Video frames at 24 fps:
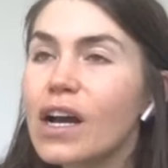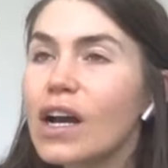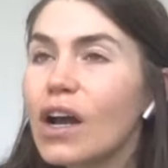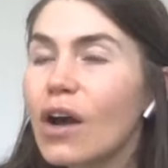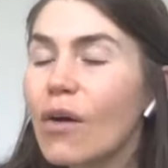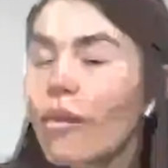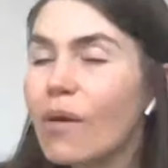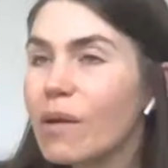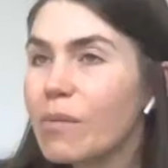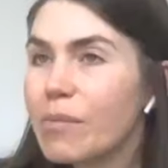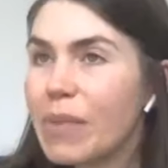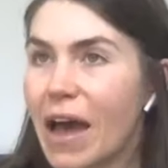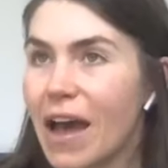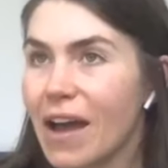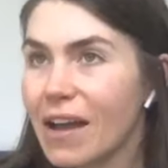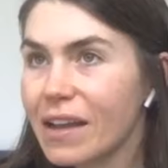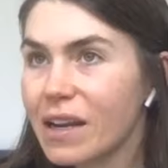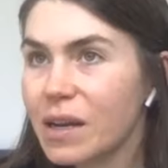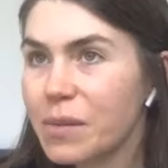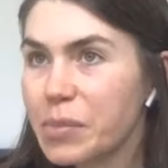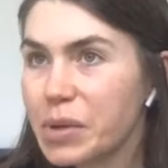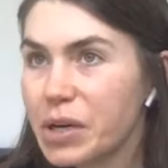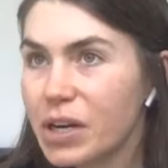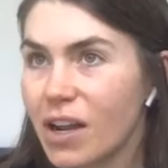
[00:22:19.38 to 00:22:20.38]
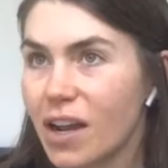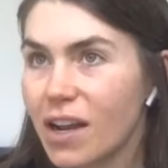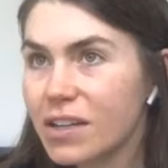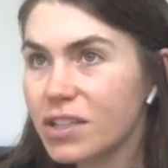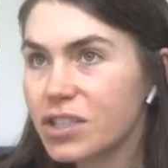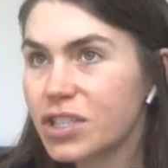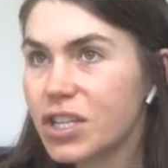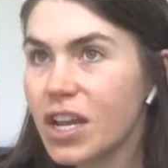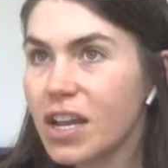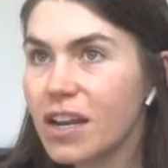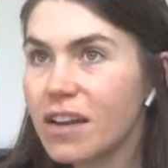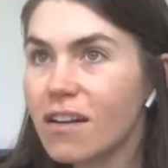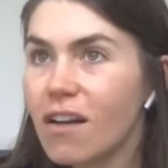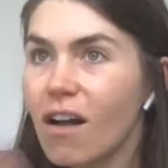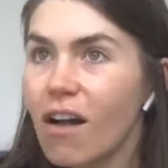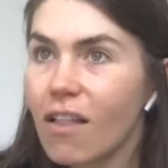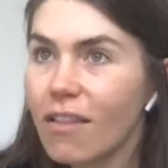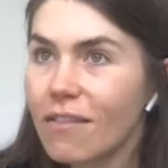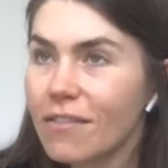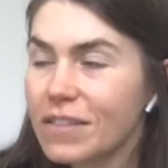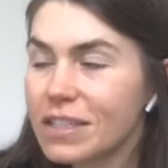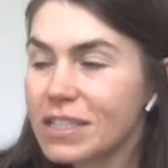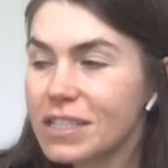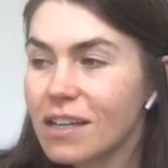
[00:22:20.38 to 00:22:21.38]
going back into production and all
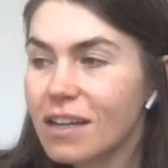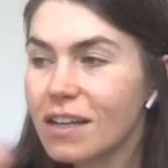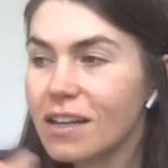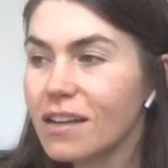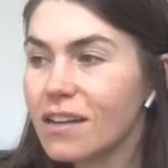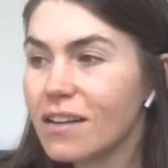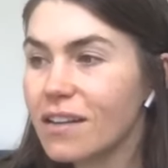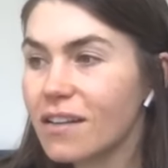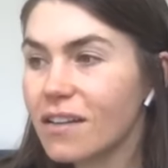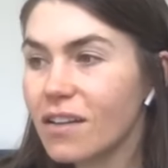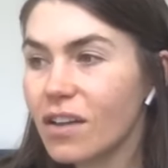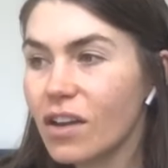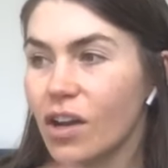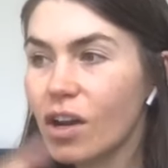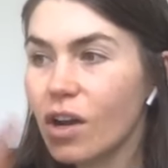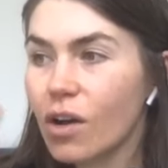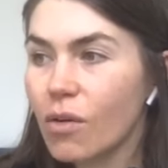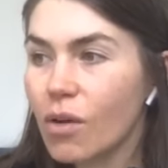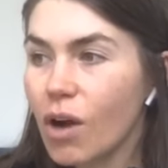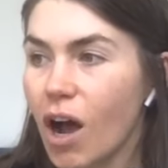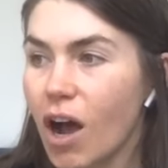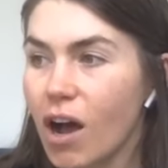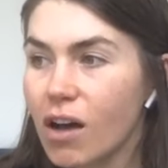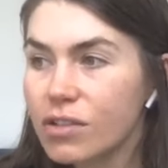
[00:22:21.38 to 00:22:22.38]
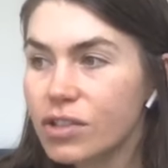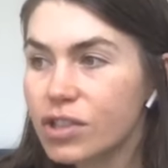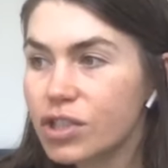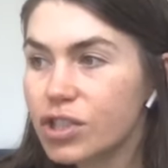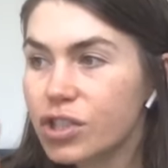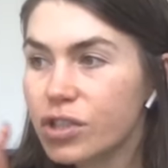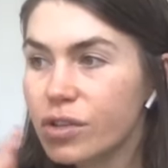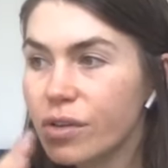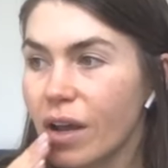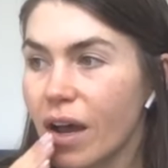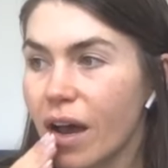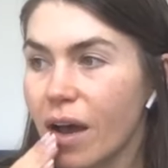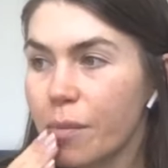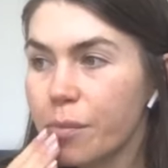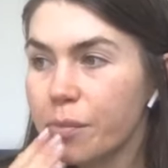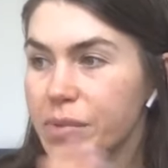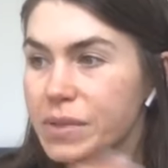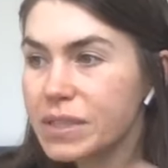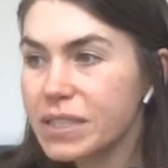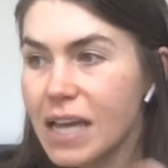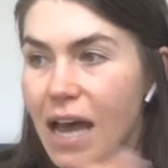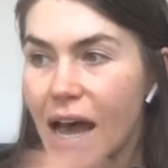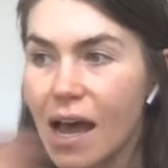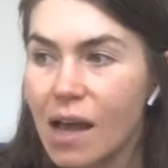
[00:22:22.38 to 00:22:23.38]
of a sudden, you know, costs shoot up,
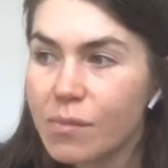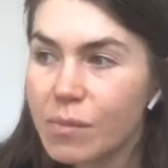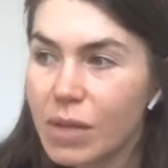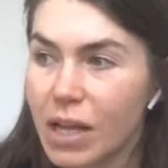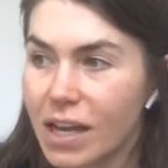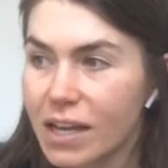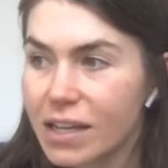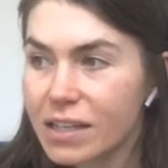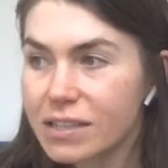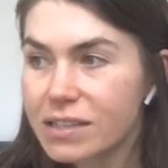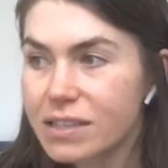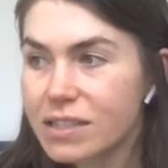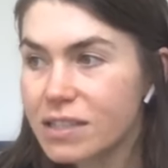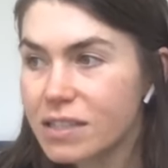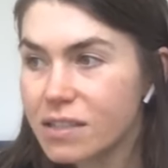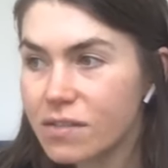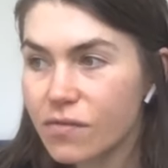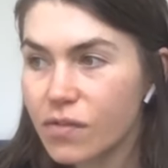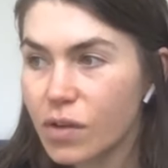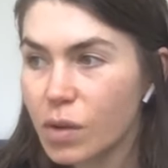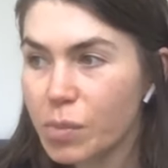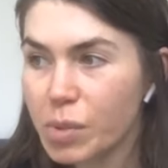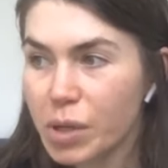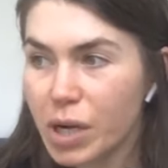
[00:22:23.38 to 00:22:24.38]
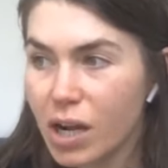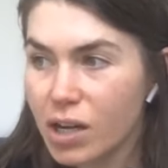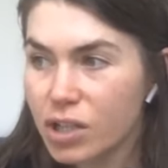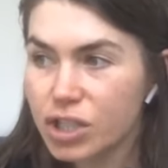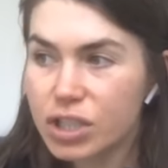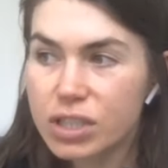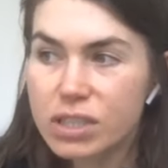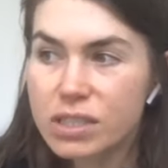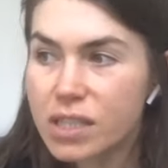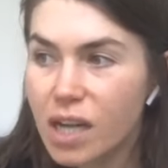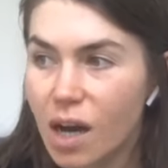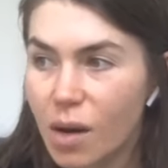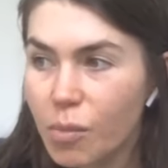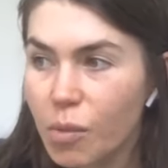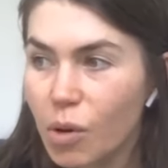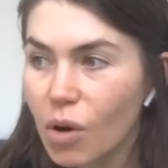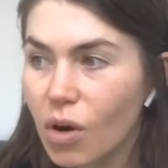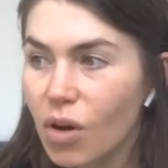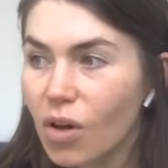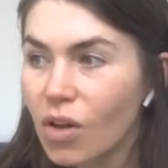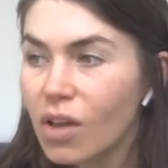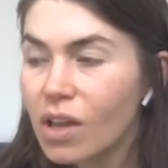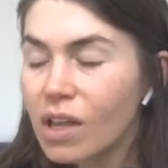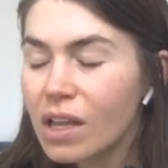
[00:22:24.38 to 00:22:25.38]
timelines for production
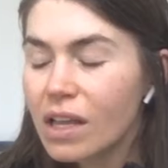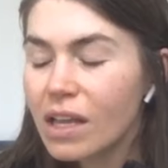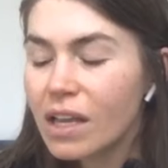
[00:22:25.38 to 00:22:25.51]
double.